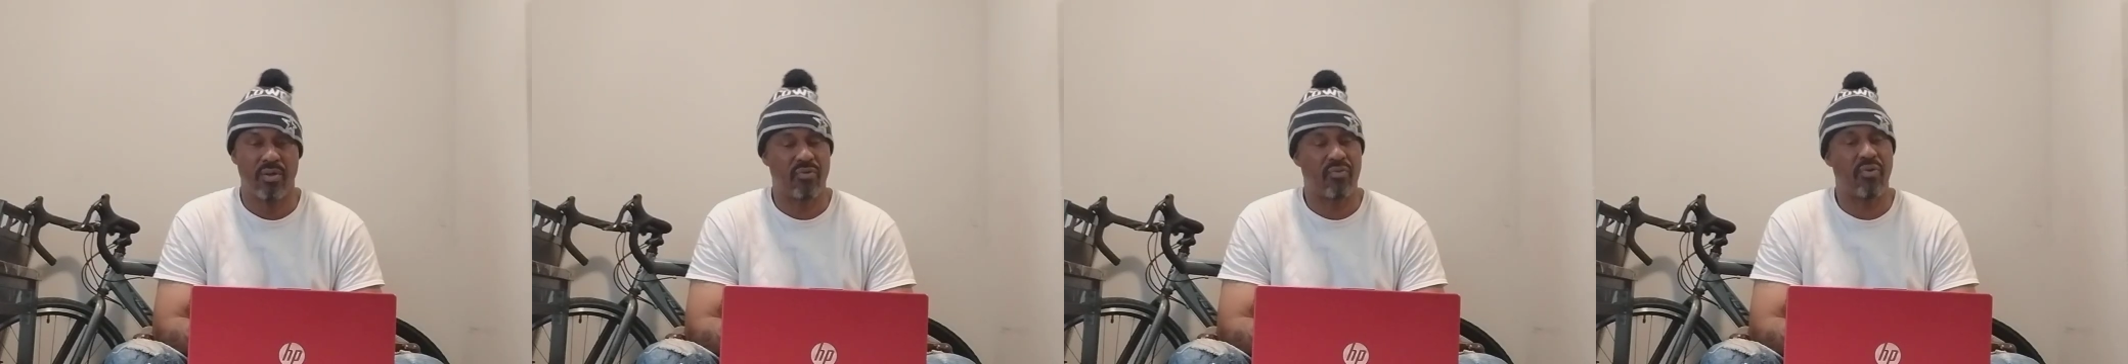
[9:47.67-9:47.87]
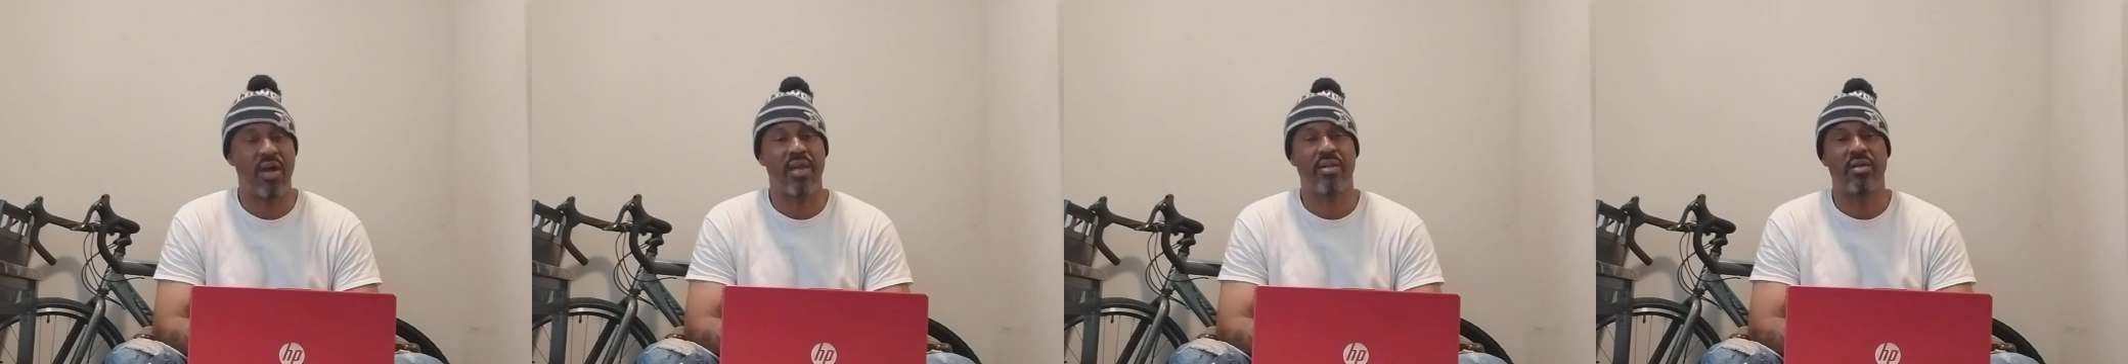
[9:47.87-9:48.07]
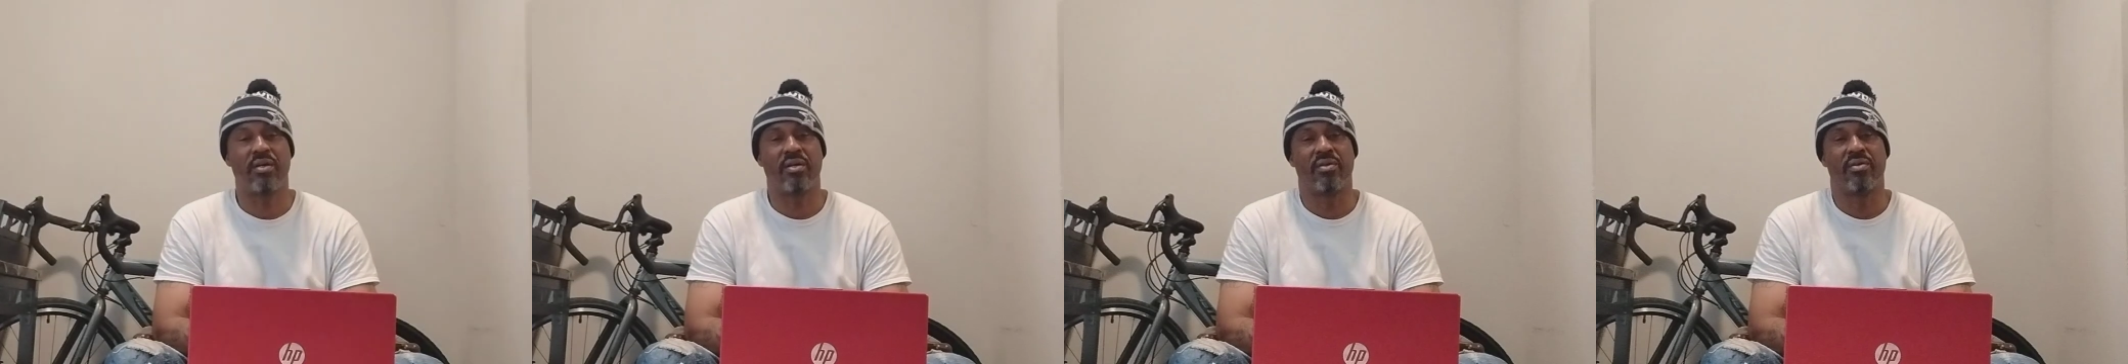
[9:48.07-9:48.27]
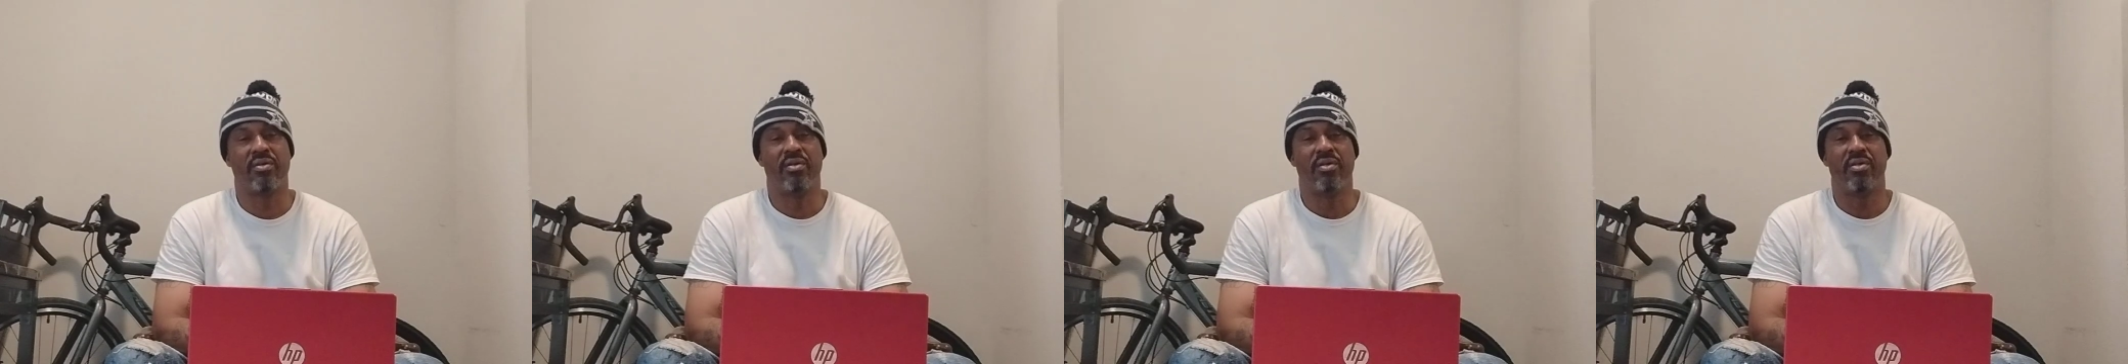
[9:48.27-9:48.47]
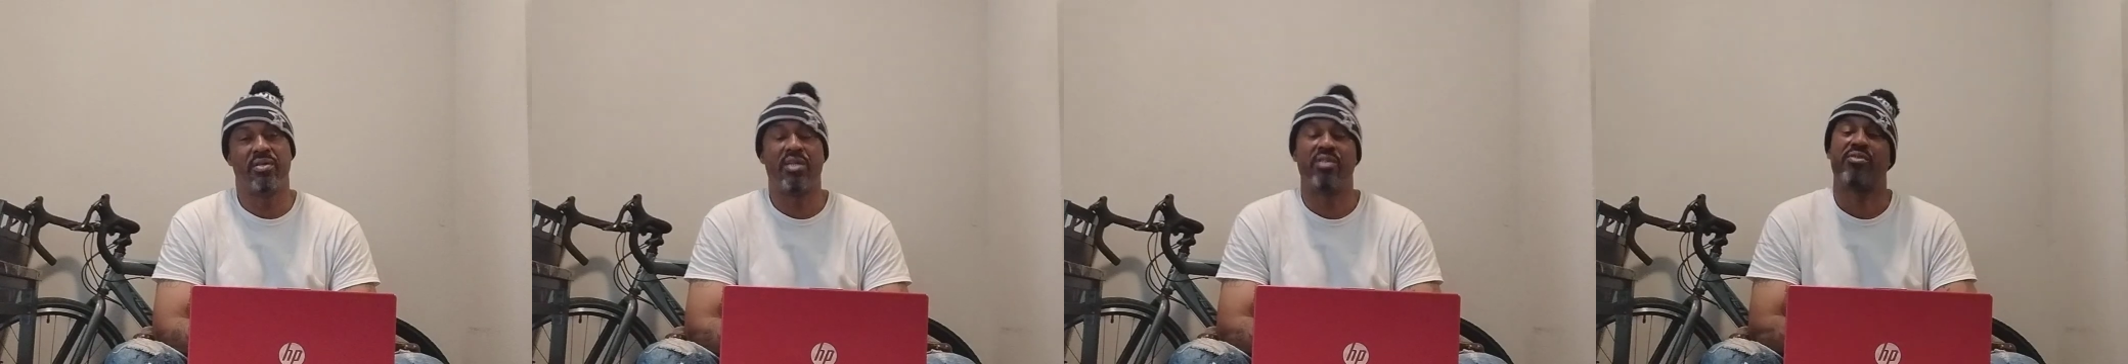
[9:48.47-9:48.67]
Try to
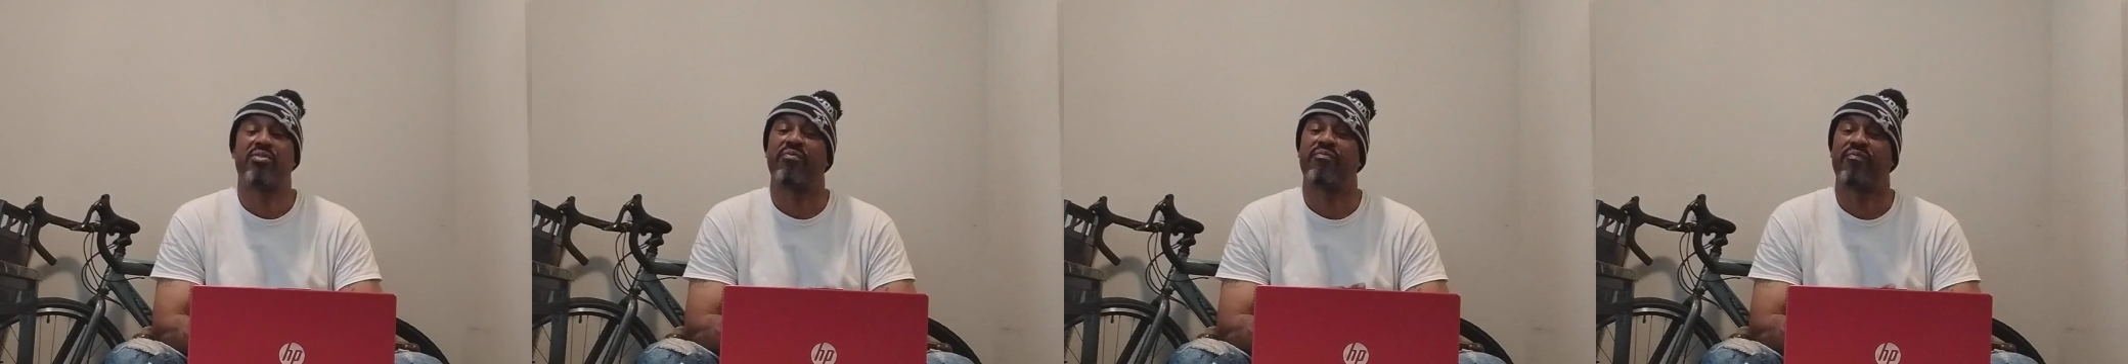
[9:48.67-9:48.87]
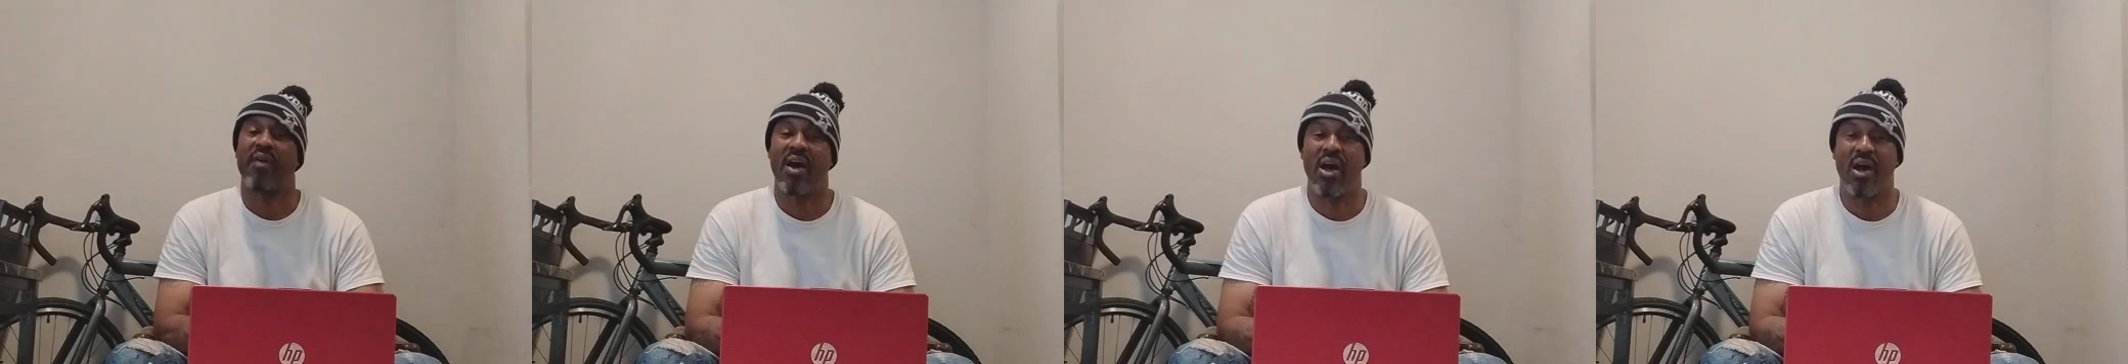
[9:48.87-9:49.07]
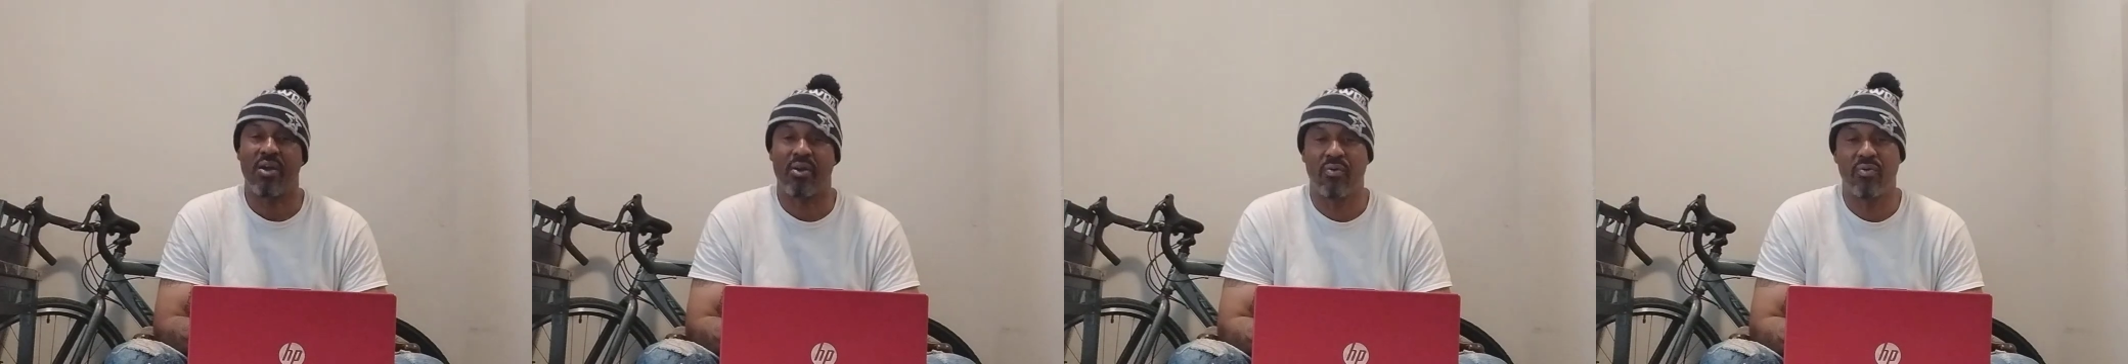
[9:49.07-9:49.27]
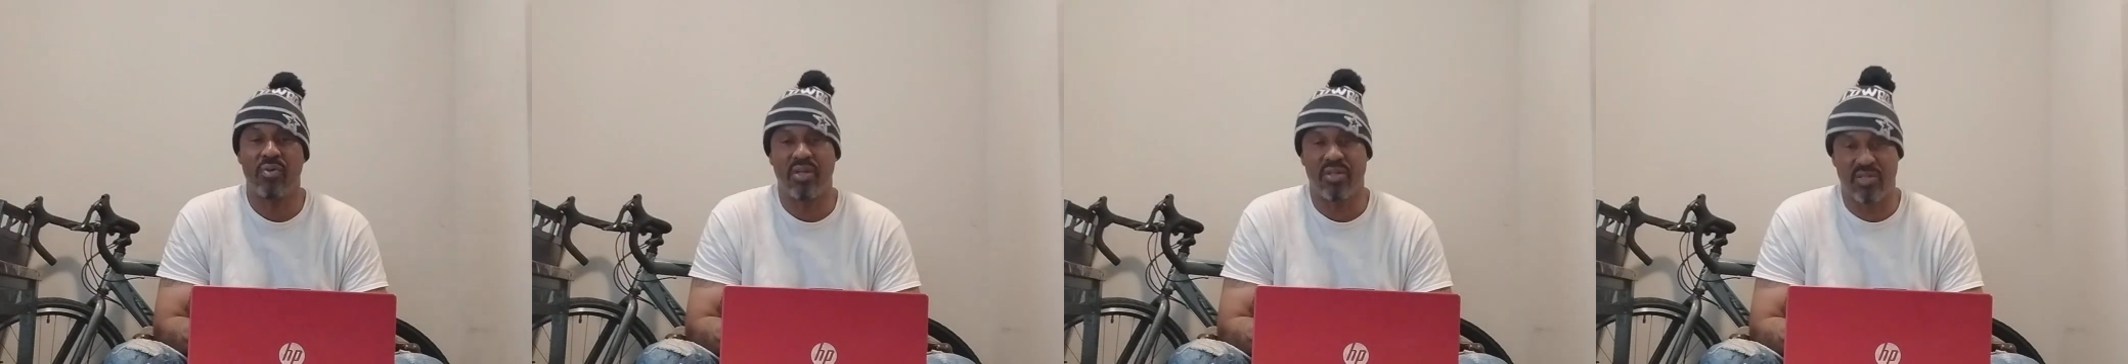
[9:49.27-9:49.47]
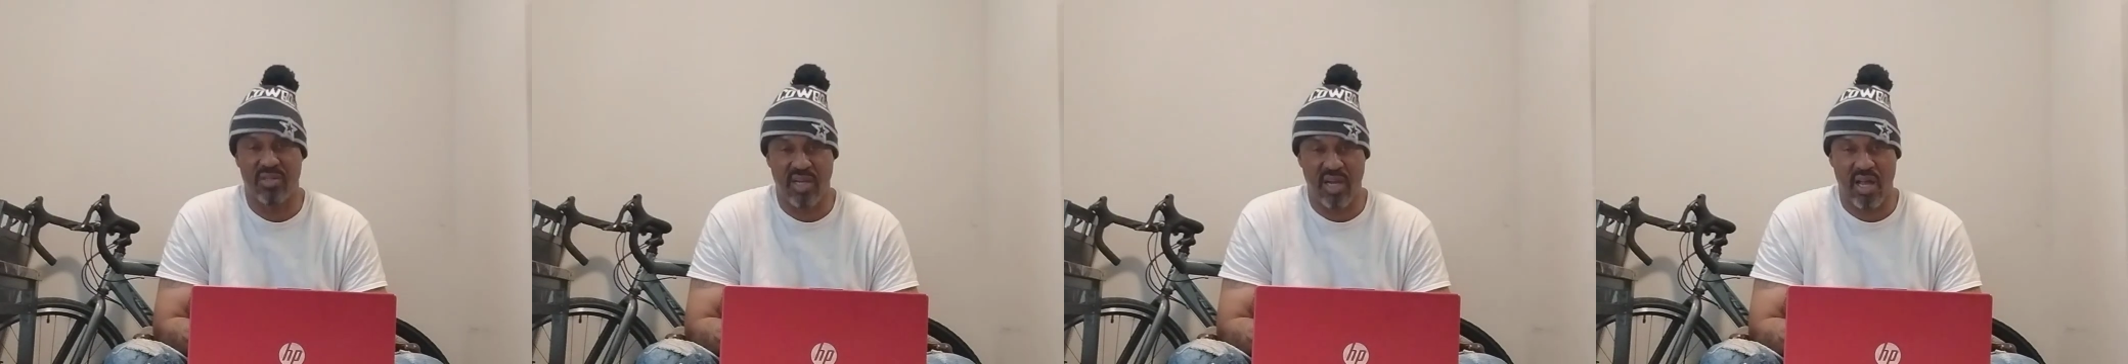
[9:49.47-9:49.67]
get you fired on
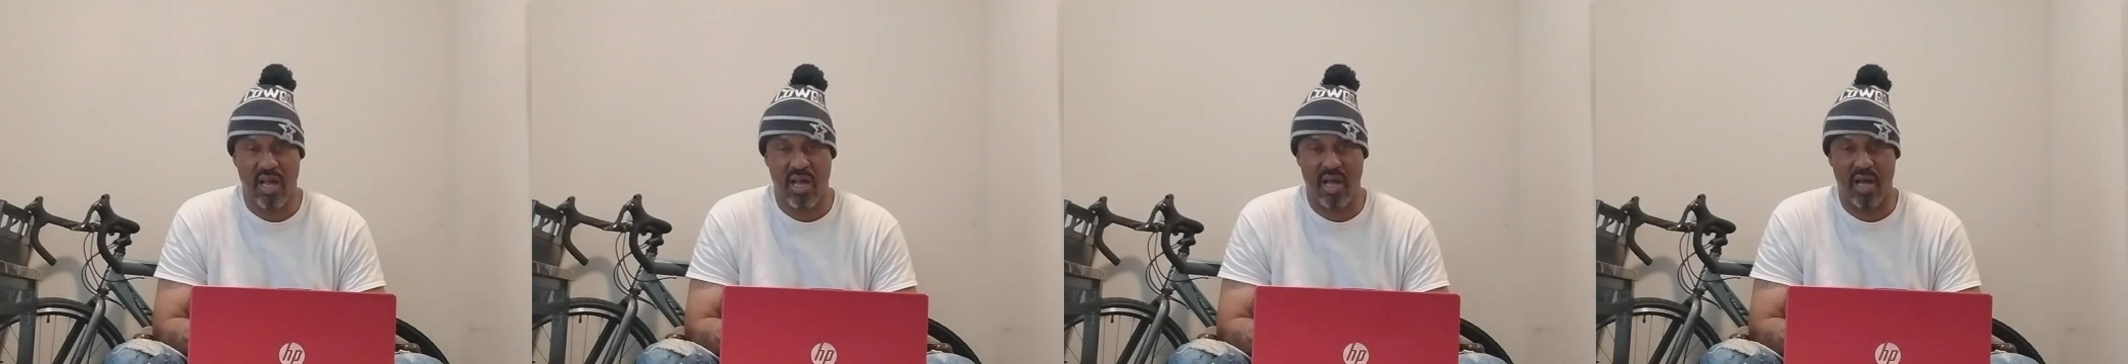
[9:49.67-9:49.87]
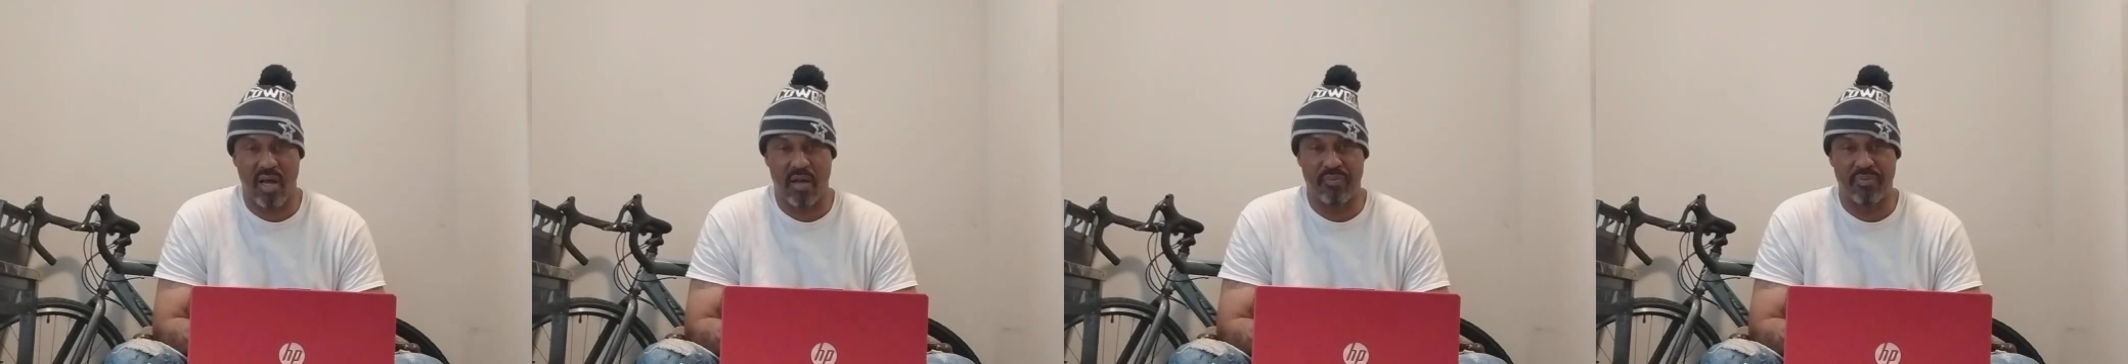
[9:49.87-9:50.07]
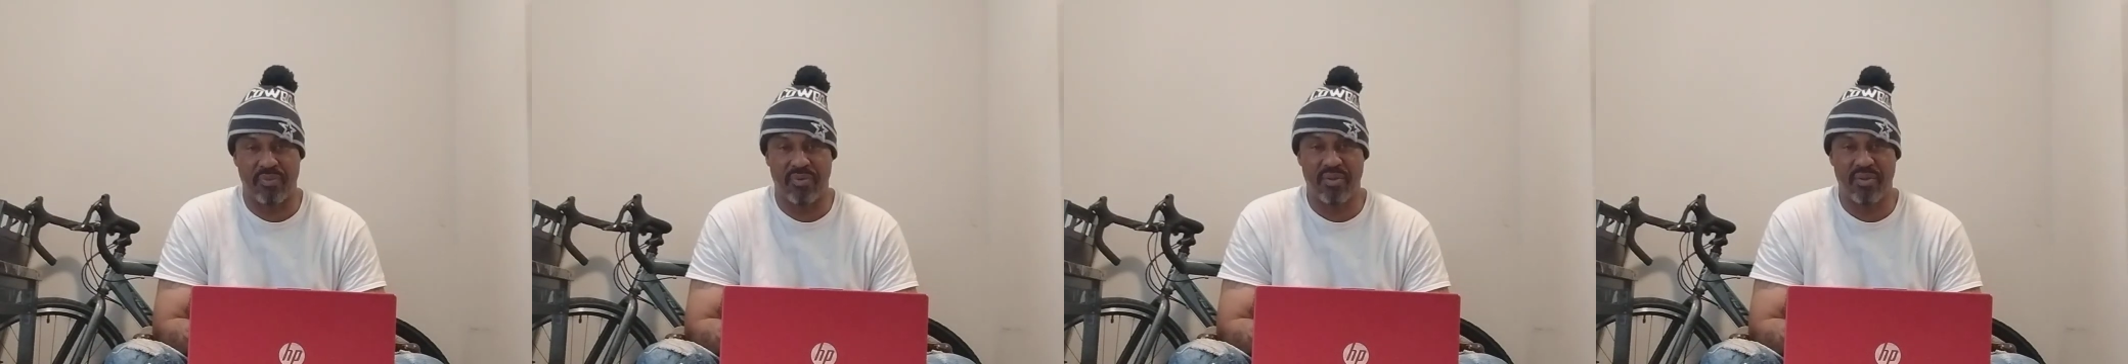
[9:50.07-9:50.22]
your job.